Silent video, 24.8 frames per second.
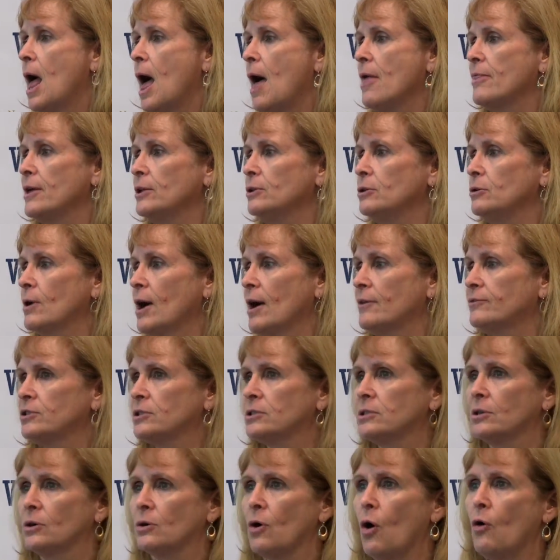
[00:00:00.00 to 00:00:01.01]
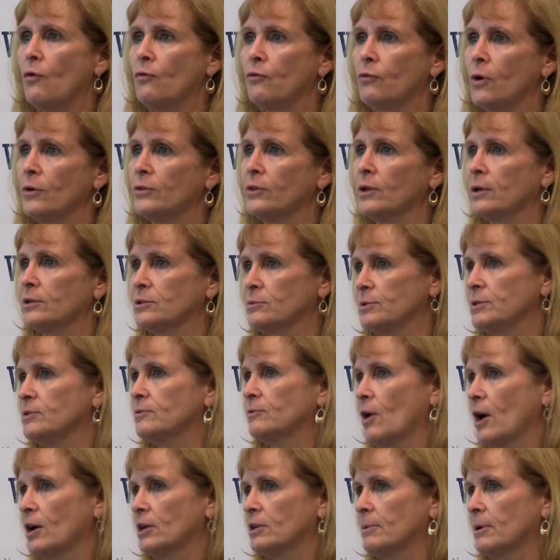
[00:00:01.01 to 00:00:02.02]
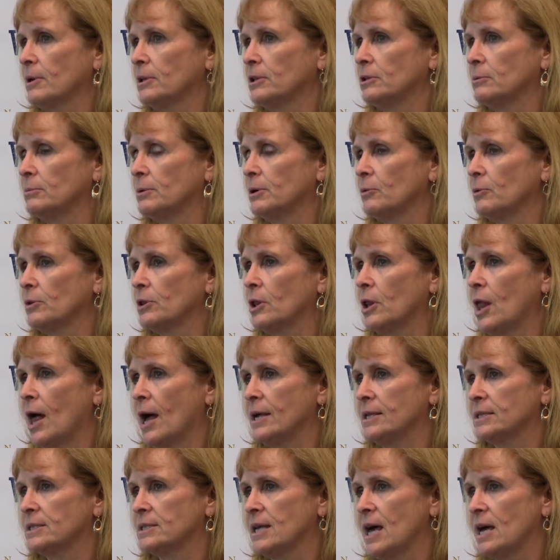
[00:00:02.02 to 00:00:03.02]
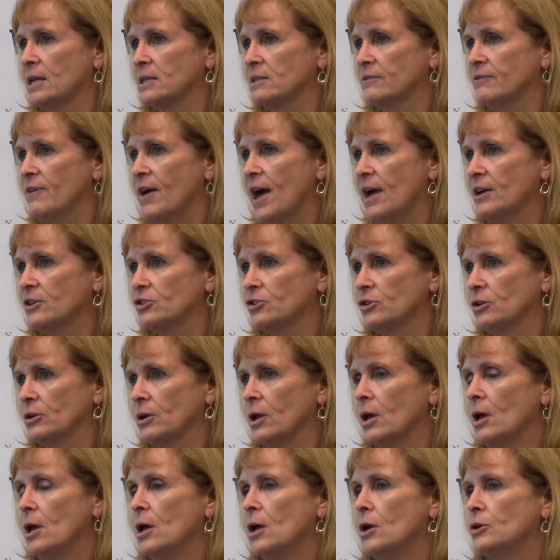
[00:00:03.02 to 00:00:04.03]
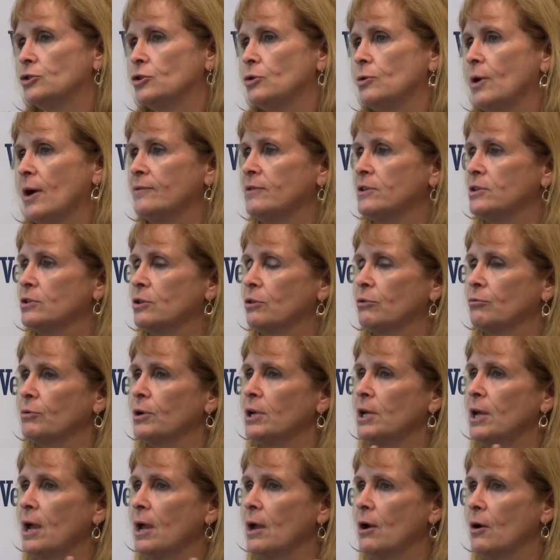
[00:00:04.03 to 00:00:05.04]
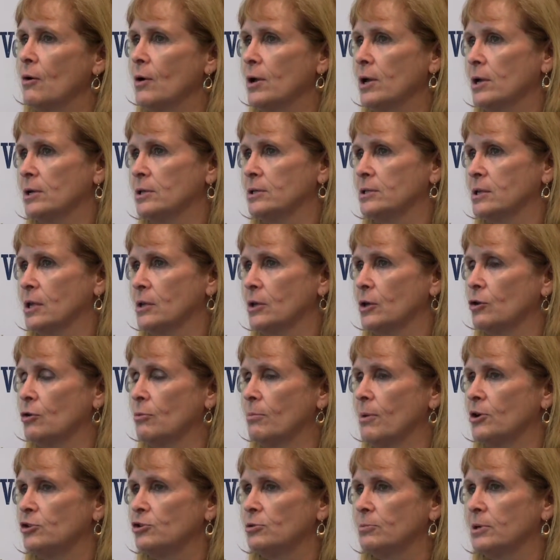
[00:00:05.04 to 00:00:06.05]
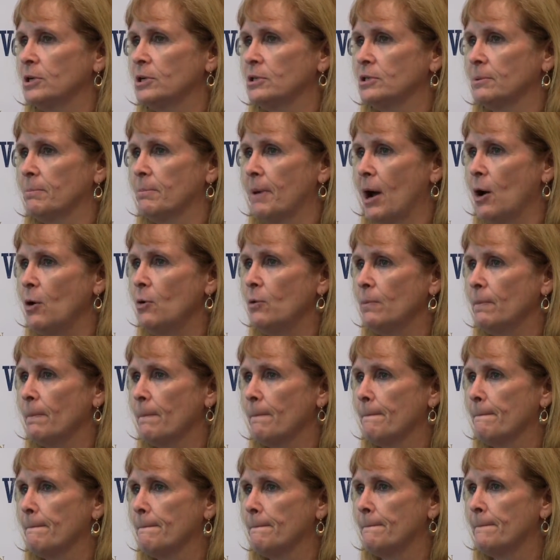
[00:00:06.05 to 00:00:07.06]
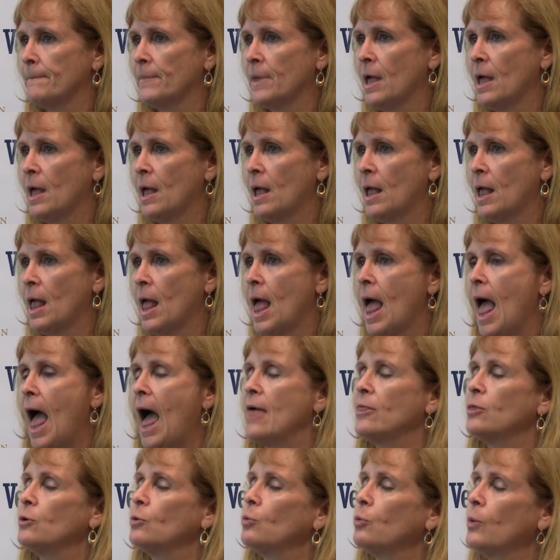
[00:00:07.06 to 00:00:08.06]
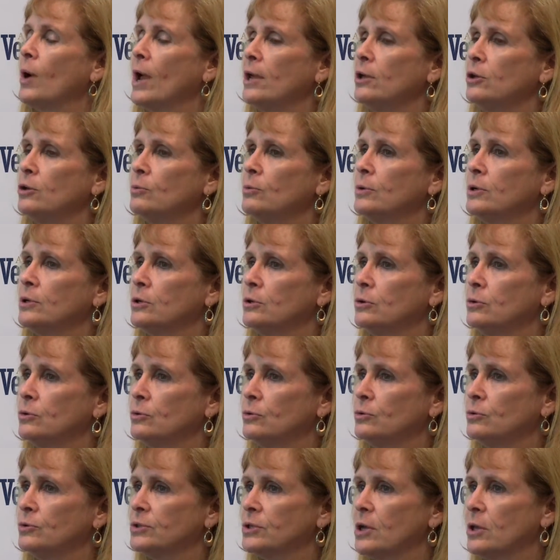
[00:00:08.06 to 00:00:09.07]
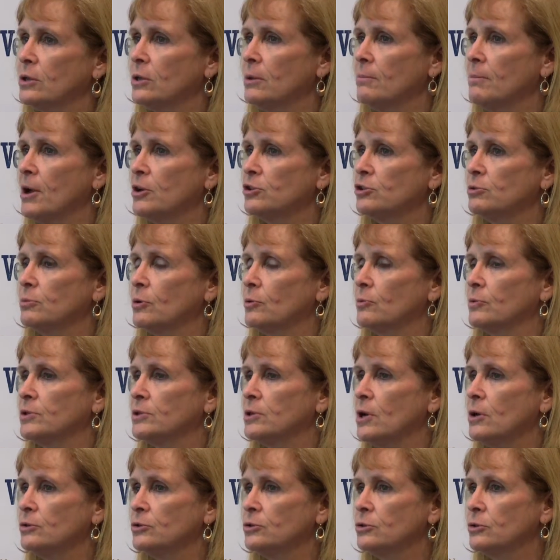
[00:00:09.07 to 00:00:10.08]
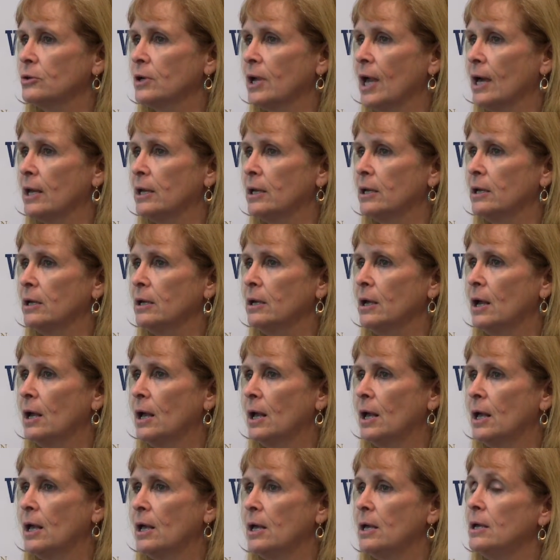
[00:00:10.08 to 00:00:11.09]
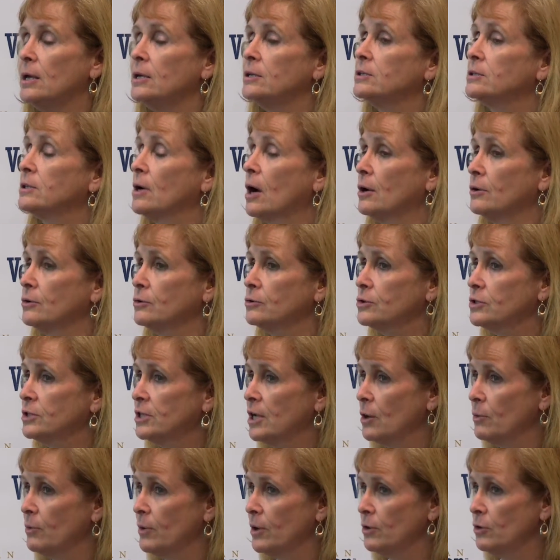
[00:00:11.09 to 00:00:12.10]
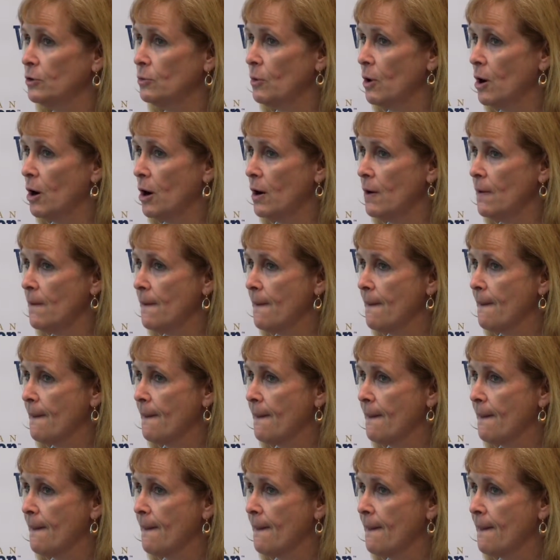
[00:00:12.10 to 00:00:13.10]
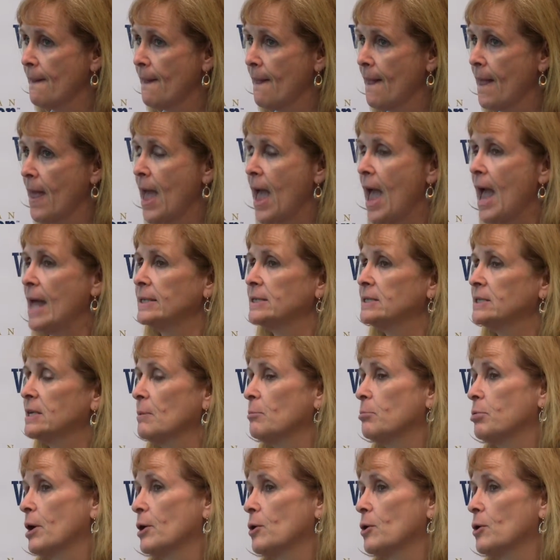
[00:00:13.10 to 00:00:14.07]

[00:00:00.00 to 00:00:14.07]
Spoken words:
And then you have just the overall, as we talked about a little bit with client satisfaction. So you have these three areas that your measurement is about. And the way you would use the measurement results you're getting is to understand where you are and set